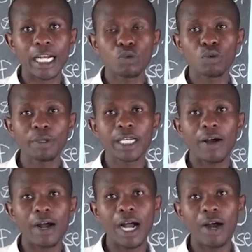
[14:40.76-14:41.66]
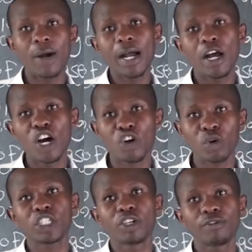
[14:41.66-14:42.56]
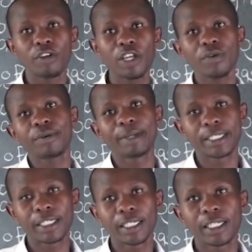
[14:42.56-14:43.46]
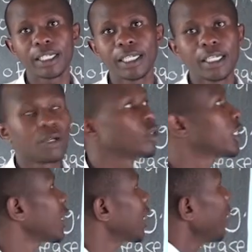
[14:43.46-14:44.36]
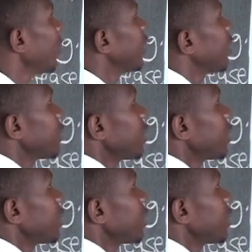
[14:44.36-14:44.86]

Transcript: That will be now our ratio of increment we shall come here